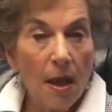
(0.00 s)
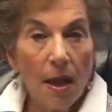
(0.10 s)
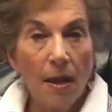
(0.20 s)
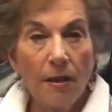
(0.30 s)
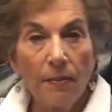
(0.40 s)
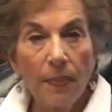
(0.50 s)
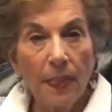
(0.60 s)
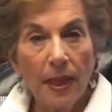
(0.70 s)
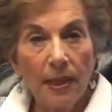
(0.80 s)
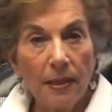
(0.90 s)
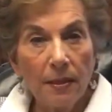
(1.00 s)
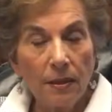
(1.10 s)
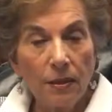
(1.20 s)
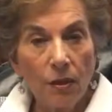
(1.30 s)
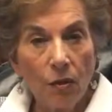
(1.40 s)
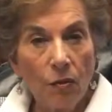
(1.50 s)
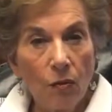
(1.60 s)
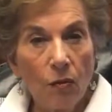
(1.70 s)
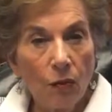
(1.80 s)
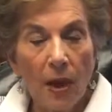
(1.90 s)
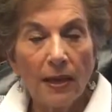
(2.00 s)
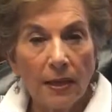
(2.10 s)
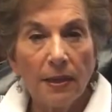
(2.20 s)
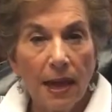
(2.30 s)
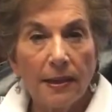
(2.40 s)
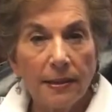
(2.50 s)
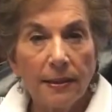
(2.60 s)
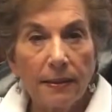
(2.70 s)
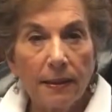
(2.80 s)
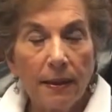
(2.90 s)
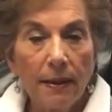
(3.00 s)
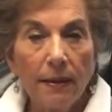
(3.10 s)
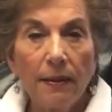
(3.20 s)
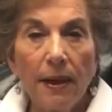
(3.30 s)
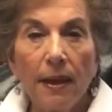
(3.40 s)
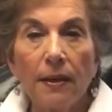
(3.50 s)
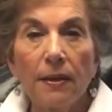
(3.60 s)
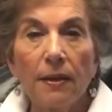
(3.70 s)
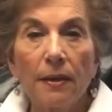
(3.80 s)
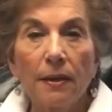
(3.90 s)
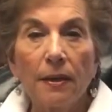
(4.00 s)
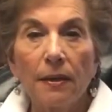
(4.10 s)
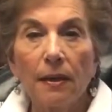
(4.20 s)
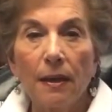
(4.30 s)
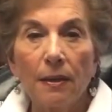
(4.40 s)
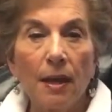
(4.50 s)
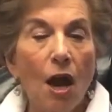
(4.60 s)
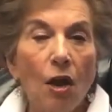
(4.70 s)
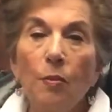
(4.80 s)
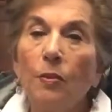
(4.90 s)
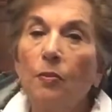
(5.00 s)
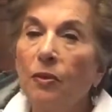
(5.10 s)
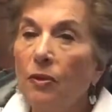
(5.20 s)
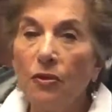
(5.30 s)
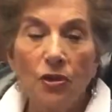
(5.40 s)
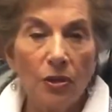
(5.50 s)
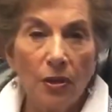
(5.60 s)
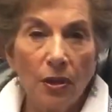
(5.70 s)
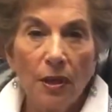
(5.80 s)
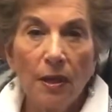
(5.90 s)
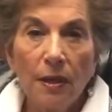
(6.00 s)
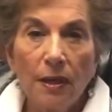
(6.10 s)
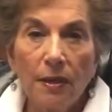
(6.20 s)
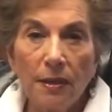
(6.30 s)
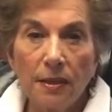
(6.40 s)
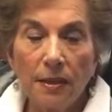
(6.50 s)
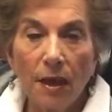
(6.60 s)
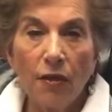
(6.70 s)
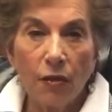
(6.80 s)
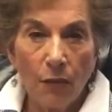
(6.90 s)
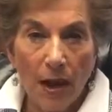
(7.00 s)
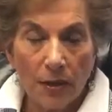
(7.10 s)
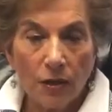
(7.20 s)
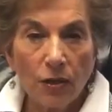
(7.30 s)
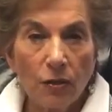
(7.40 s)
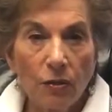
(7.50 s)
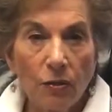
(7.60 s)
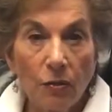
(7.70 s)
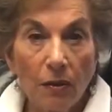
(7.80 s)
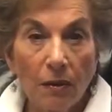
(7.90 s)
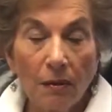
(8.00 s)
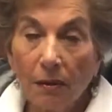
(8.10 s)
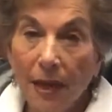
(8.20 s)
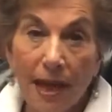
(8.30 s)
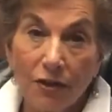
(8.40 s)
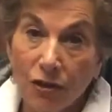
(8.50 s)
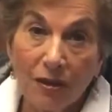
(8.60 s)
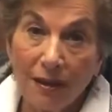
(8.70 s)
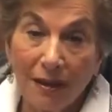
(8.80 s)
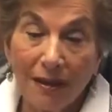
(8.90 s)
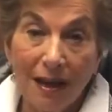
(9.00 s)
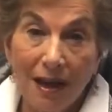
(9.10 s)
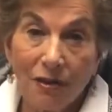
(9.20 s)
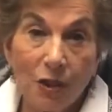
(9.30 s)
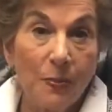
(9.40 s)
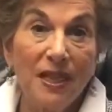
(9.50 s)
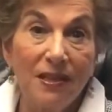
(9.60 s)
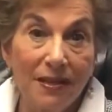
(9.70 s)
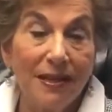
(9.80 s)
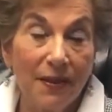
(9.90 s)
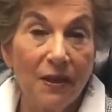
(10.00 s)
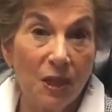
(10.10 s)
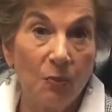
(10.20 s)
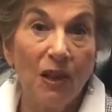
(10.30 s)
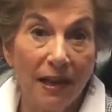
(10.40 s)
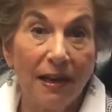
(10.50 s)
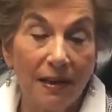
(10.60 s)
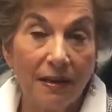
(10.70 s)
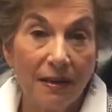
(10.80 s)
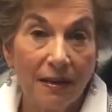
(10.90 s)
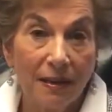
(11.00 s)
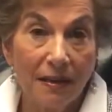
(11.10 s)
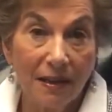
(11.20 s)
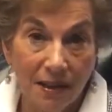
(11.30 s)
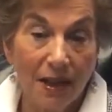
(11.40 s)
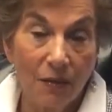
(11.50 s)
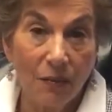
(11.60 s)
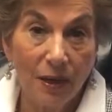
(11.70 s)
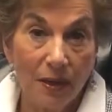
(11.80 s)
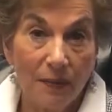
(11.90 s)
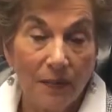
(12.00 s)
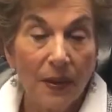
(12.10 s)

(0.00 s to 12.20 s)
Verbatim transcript: Um, and so we're recognizing that uh, carbon pollution is a threat to actually our species on this planet. Let's get real.